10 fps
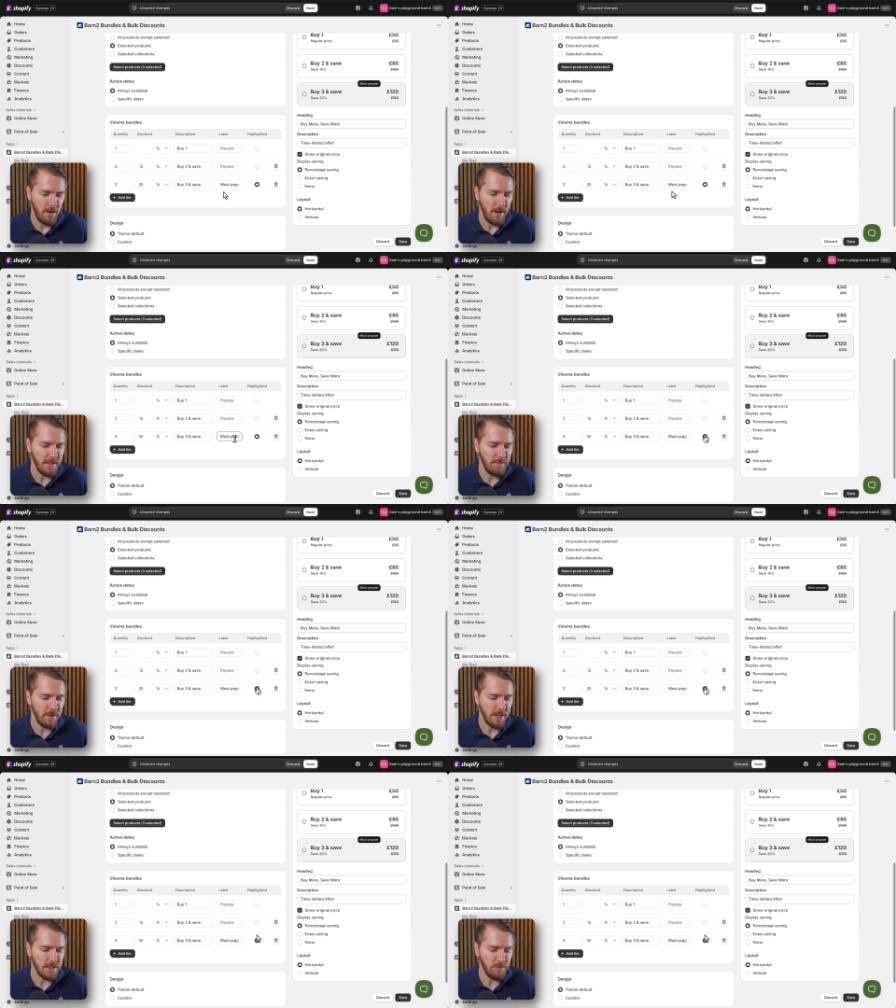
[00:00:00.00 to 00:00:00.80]
And then
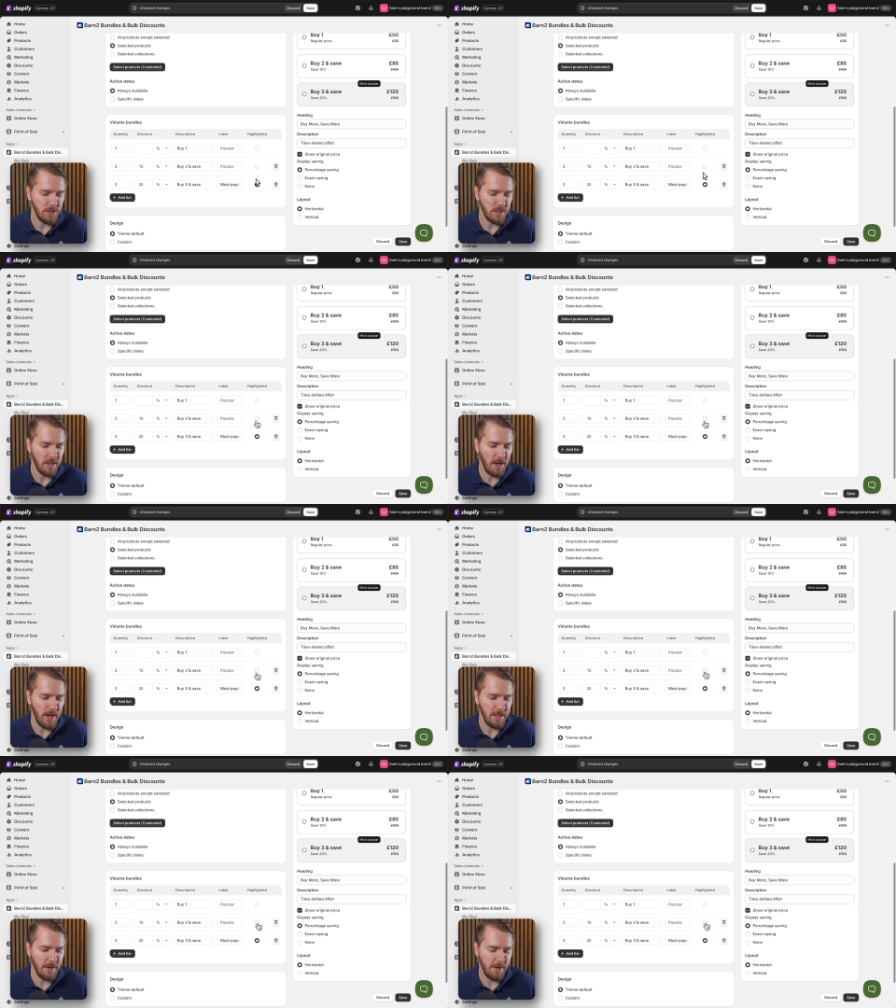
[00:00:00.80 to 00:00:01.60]
we can switch the
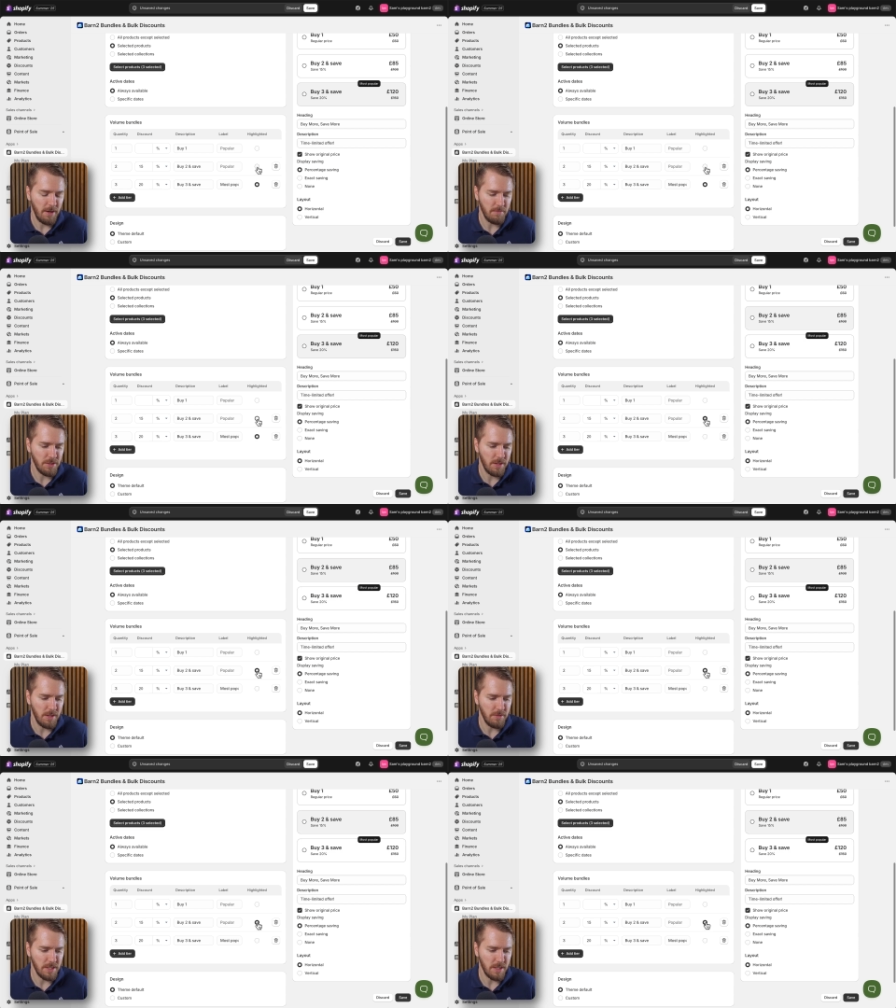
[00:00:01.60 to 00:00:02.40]
highlighted option
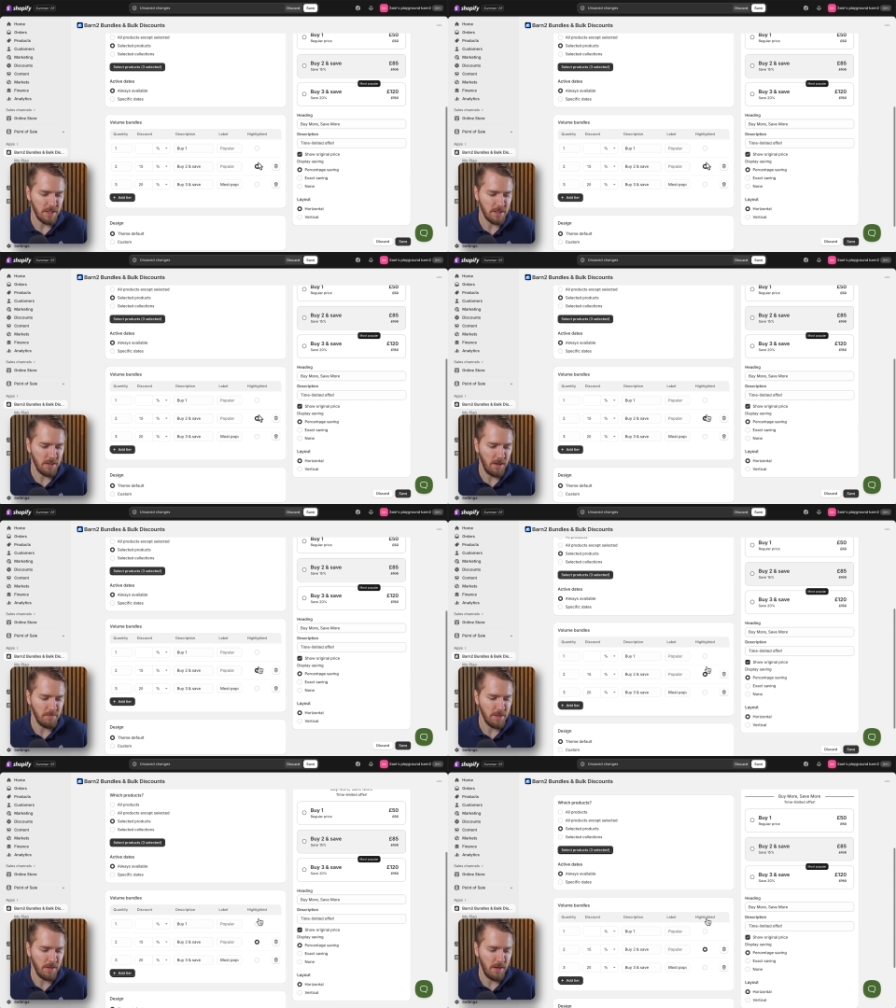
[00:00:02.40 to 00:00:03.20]
using this
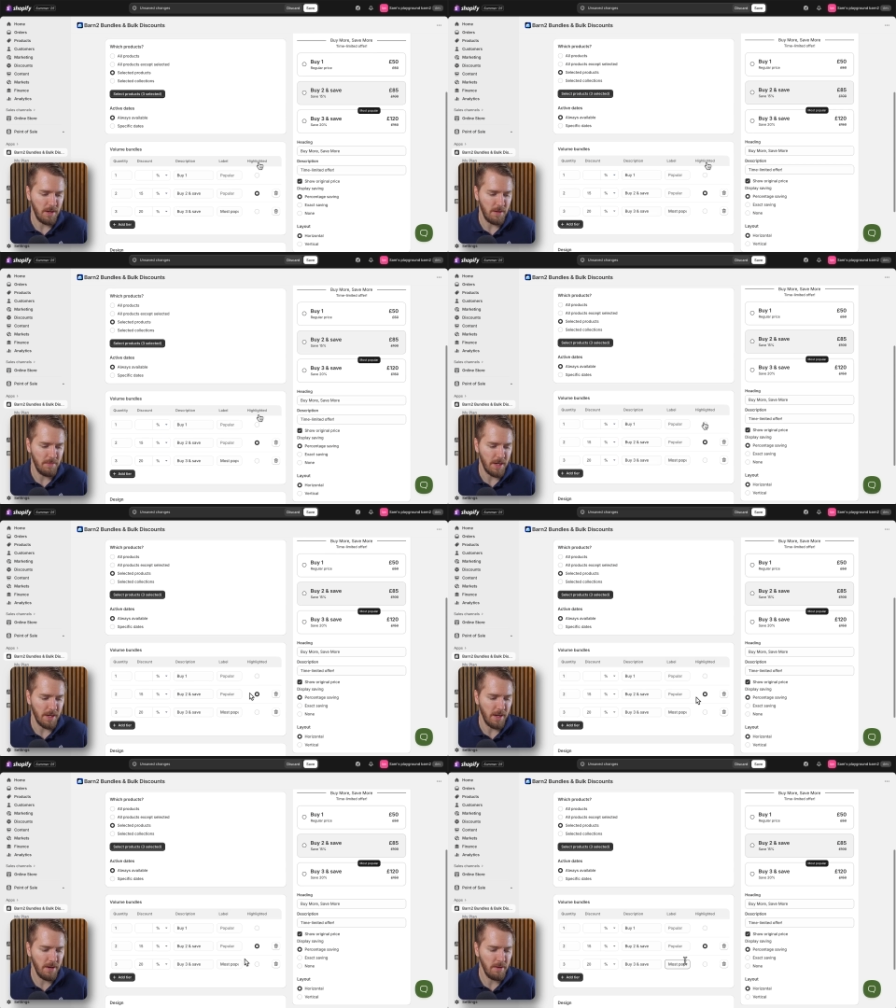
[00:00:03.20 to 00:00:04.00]
op uh,
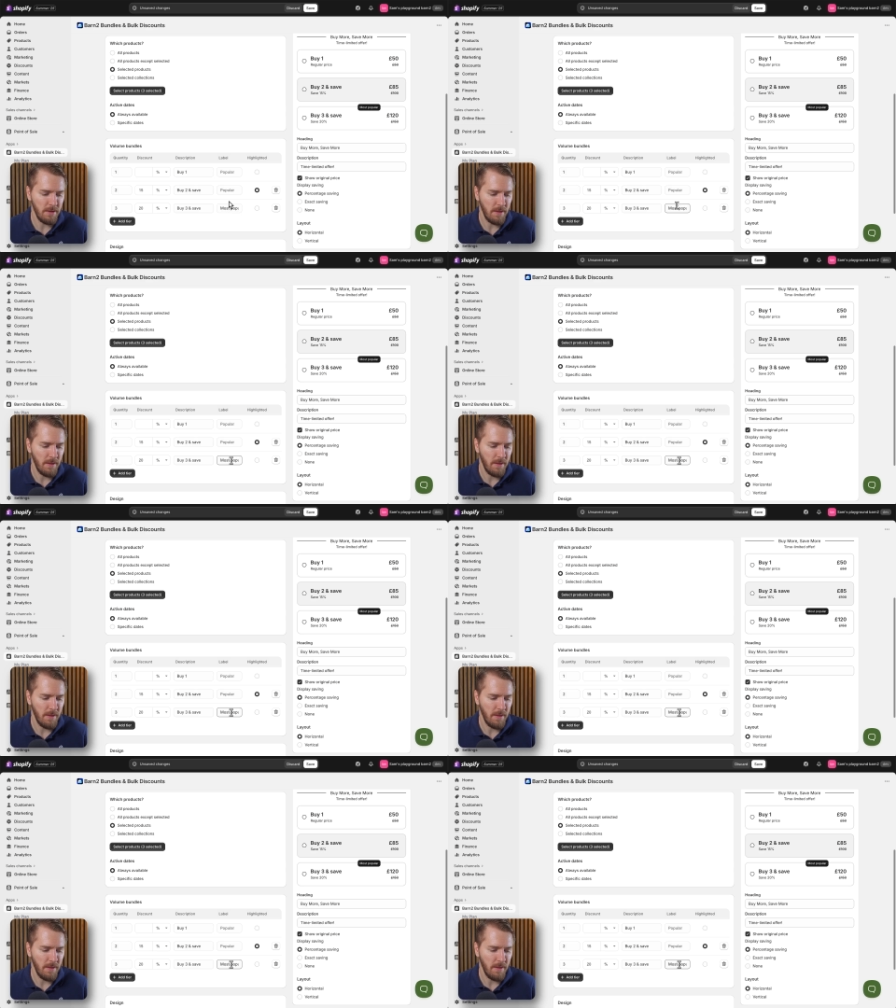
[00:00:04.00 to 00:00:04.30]
button here.